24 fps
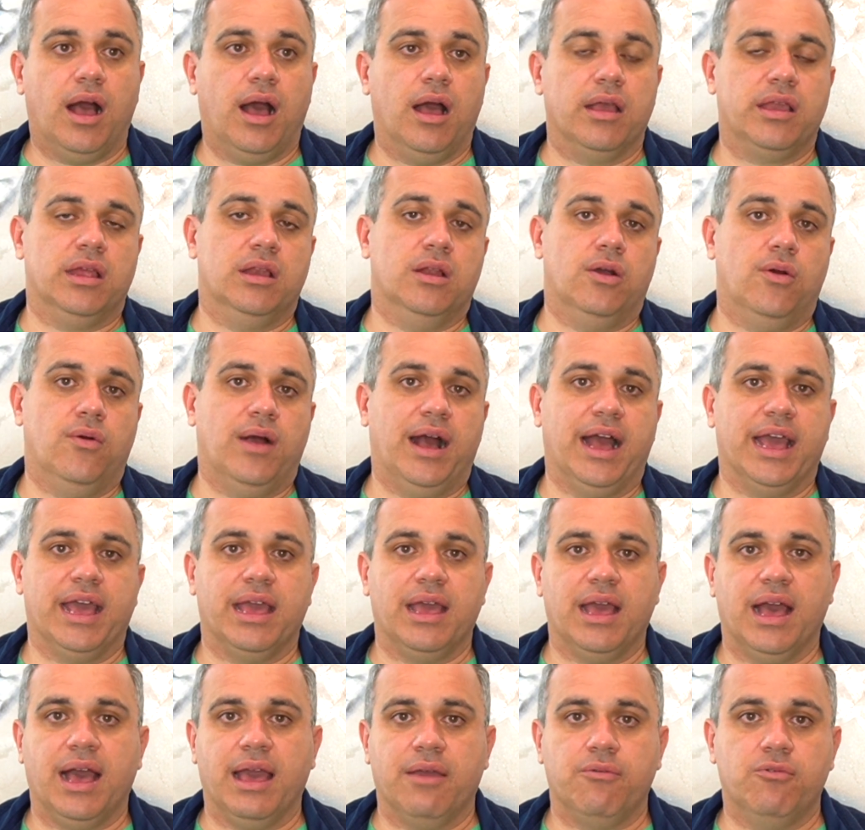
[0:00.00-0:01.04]

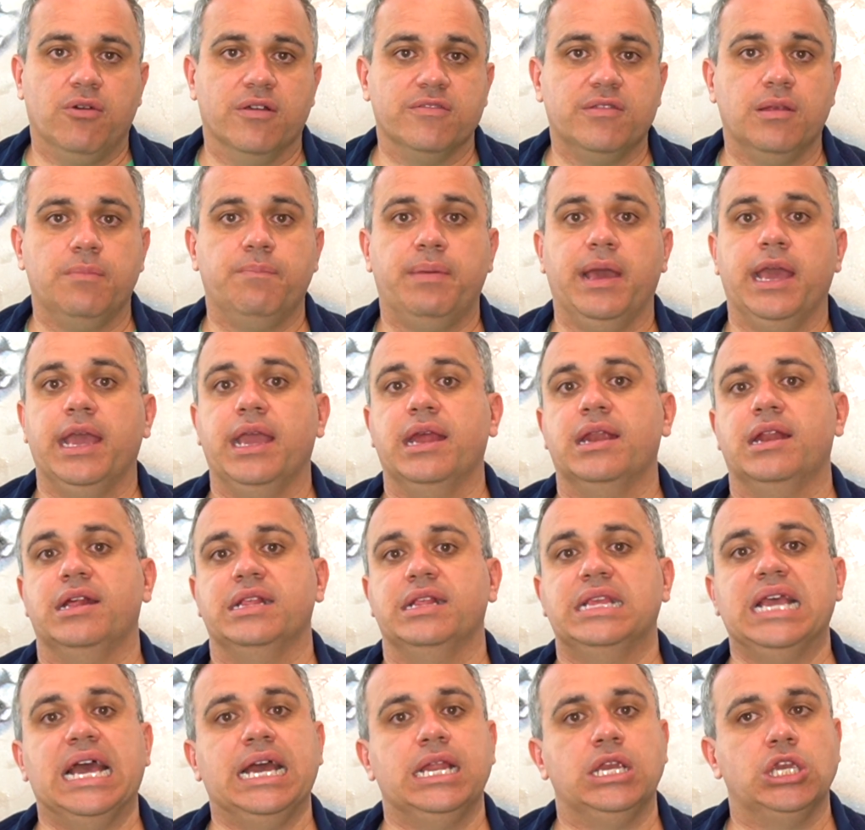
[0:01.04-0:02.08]
I wasn't paying
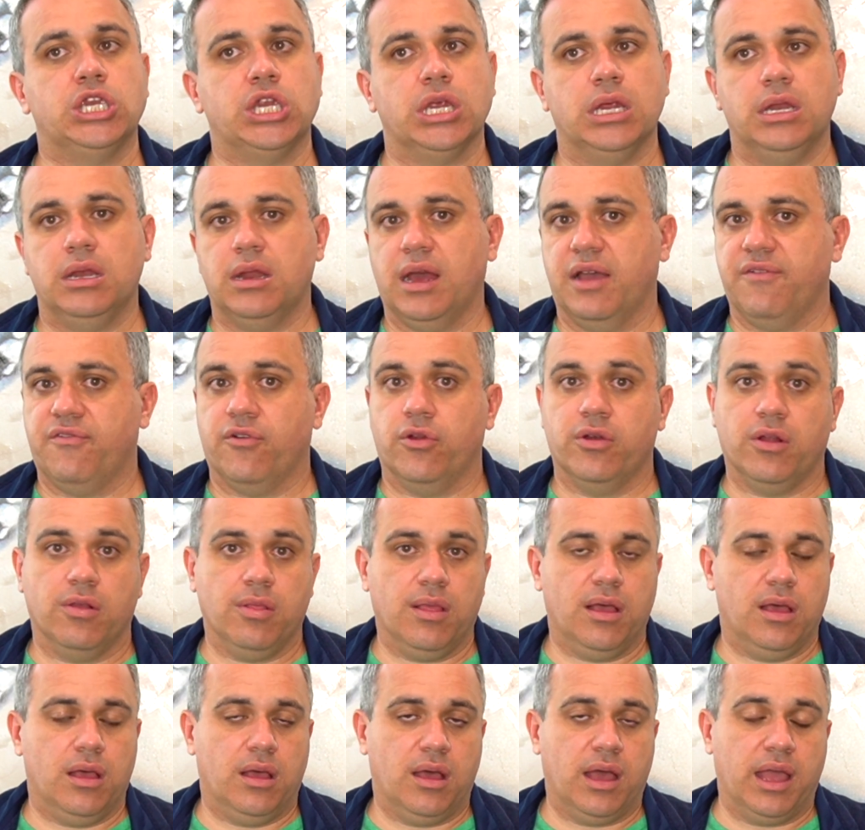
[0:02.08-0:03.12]
attention. I've heard
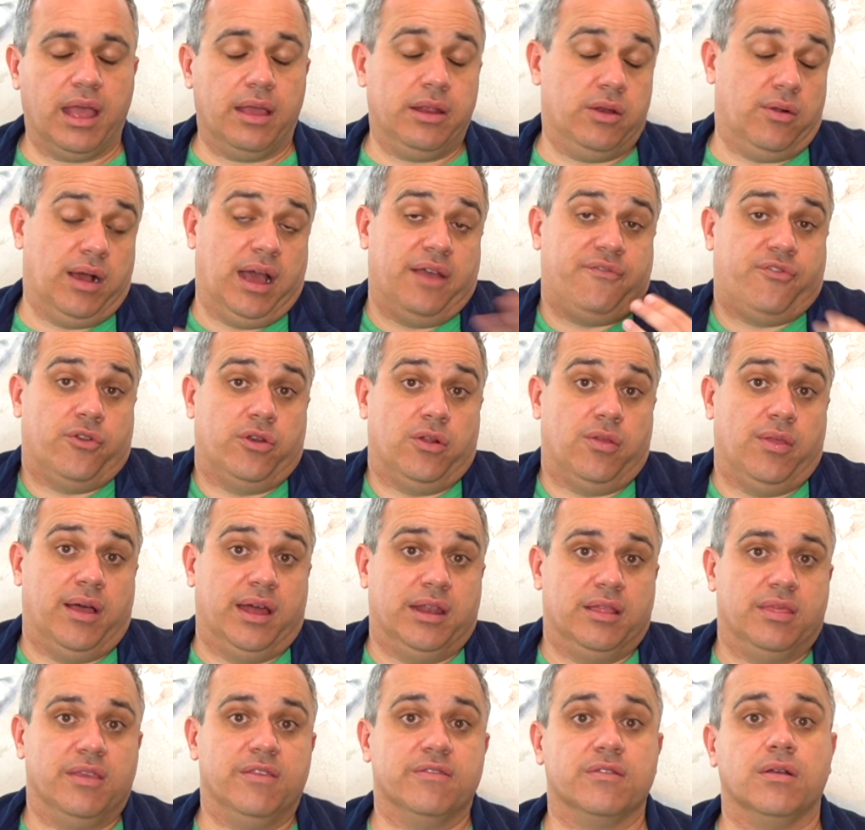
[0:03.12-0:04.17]
a lot
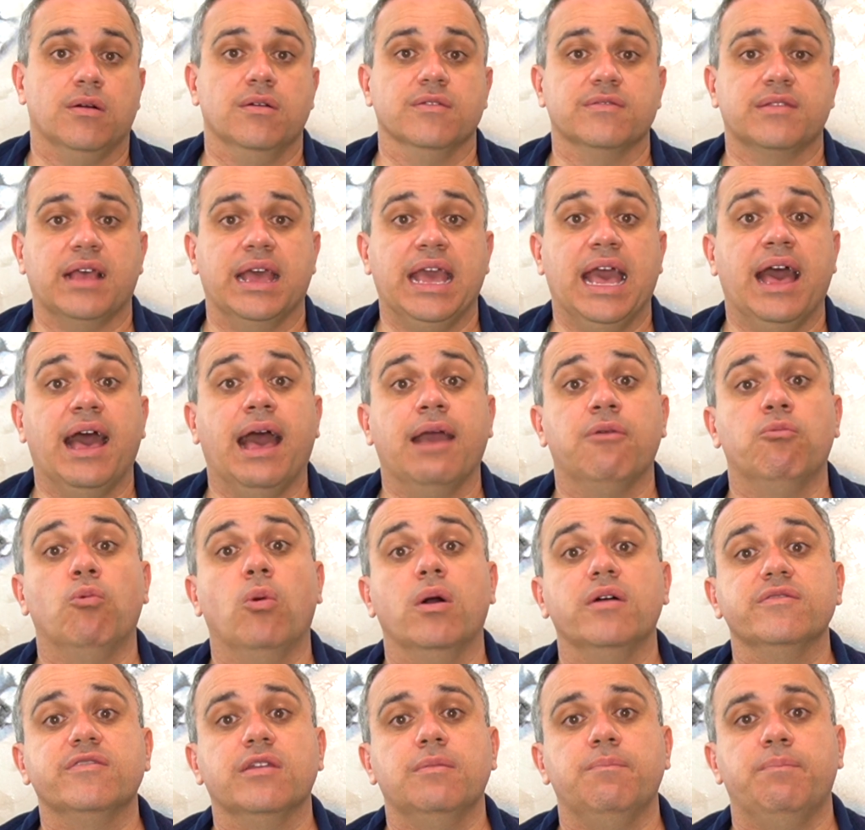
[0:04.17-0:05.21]
of these calls. I
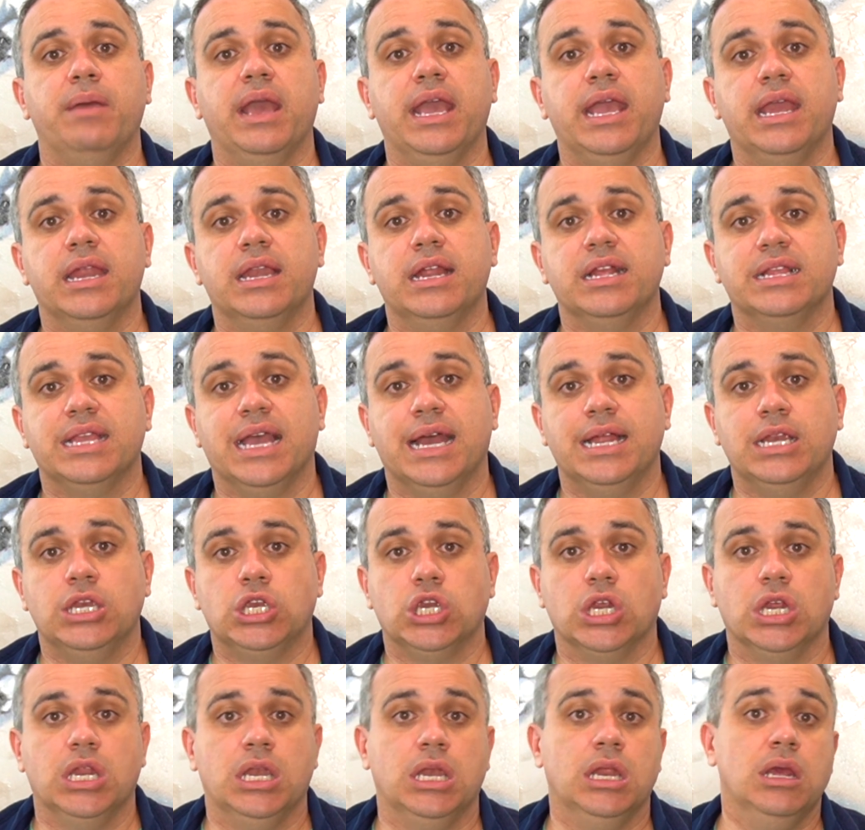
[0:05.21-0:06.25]
wasn't paying
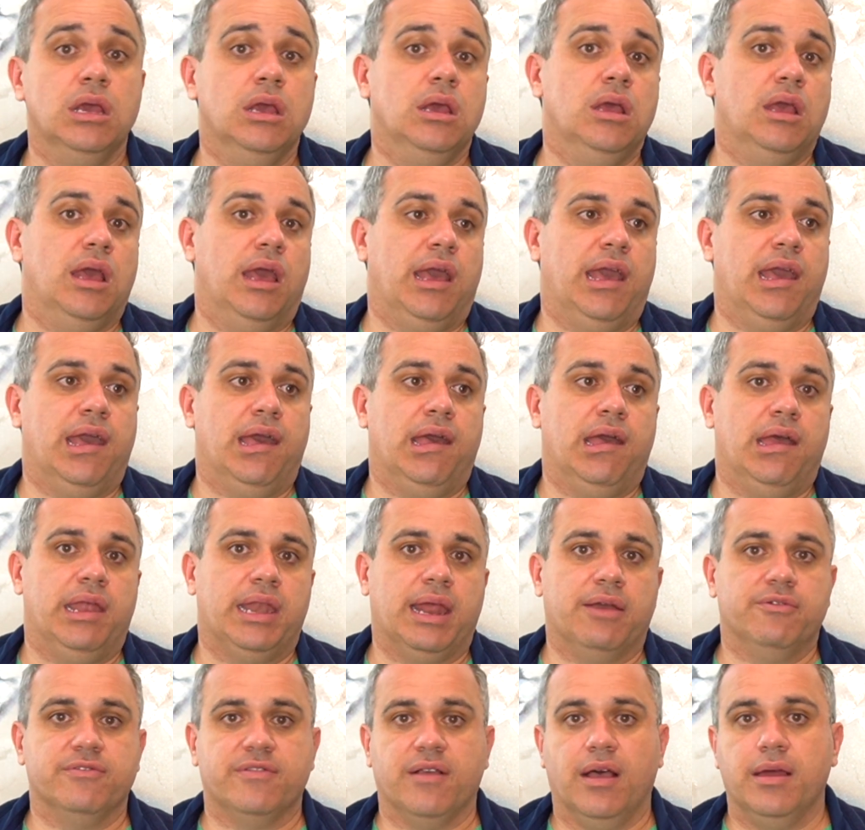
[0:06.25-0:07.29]
attention, and
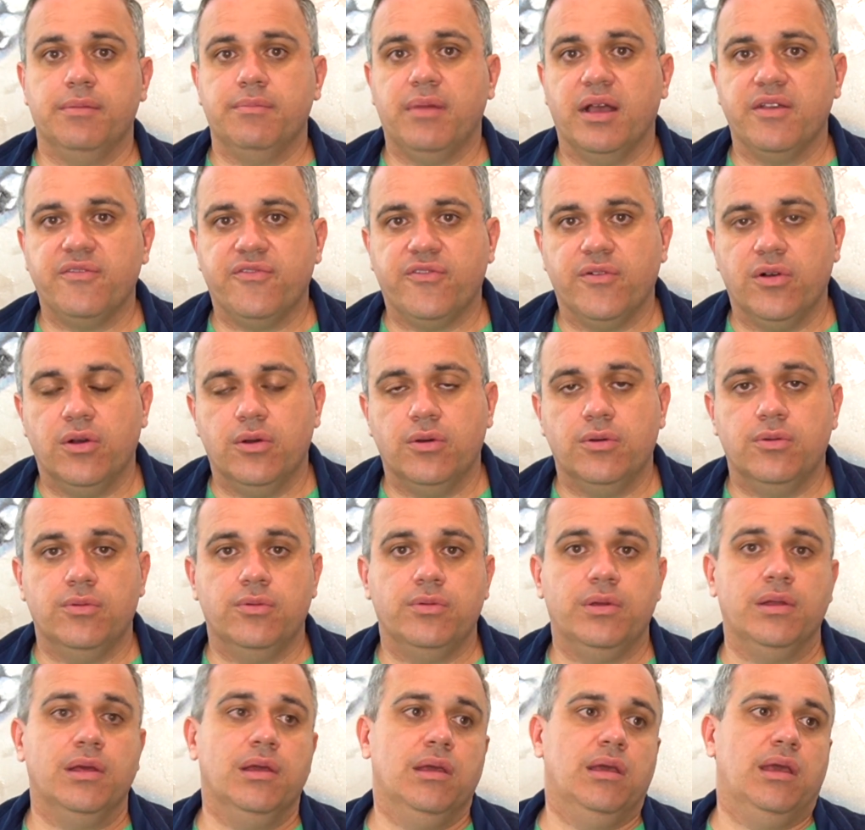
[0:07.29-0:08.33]
I was on my
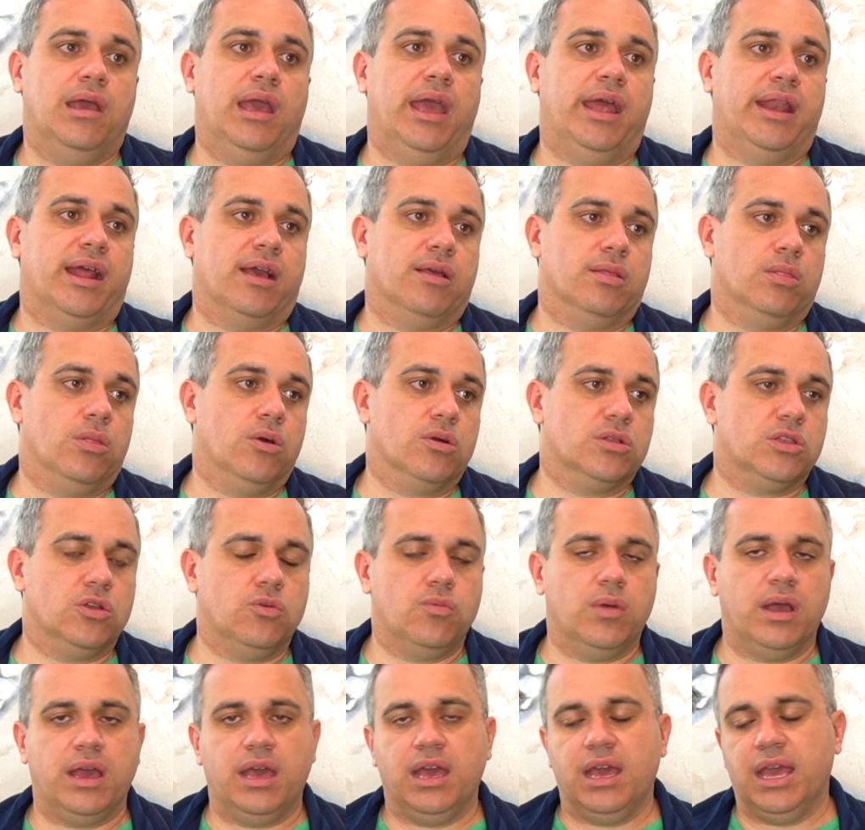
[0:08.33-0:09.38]
phone, and I looked
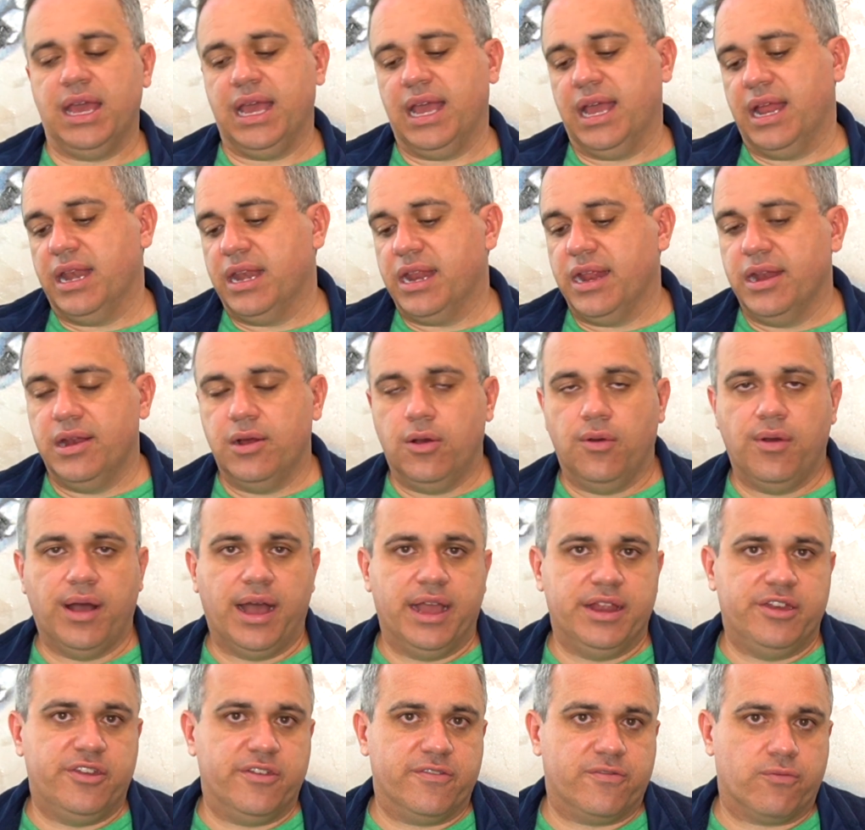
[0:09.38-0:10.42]
away, and
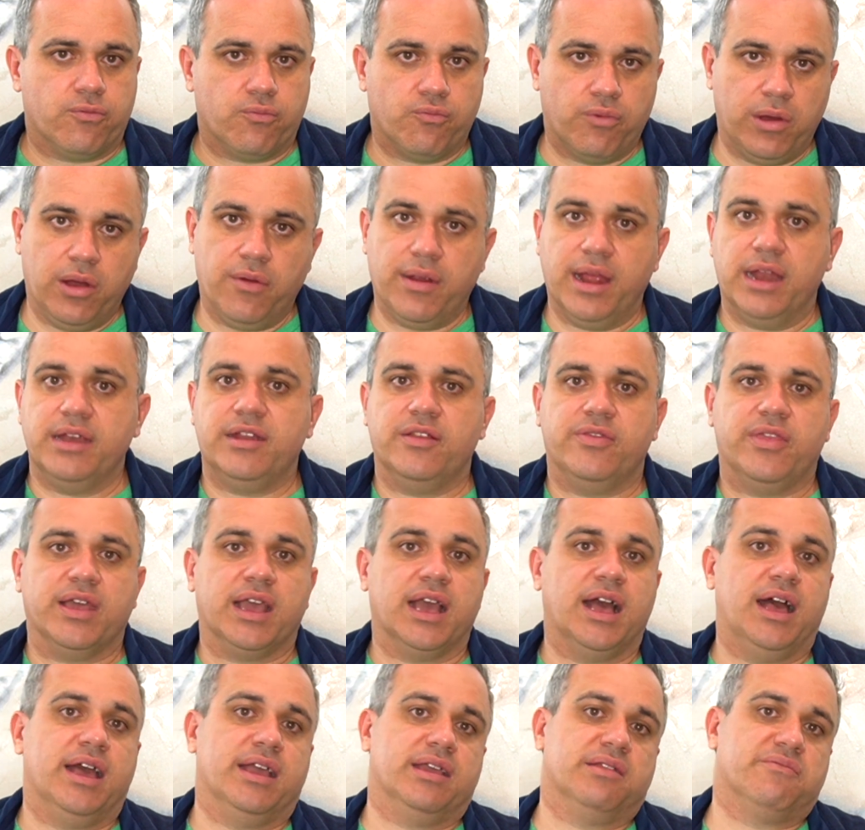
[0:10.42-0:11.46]
I just rear-ended the
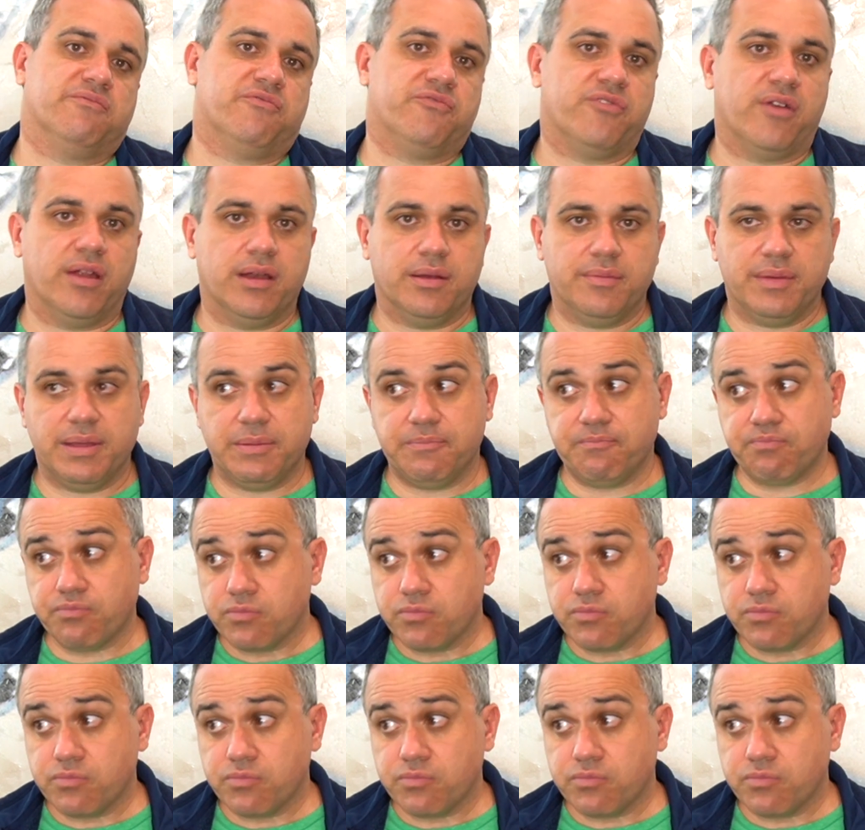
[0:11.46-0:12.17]
guy in front of me.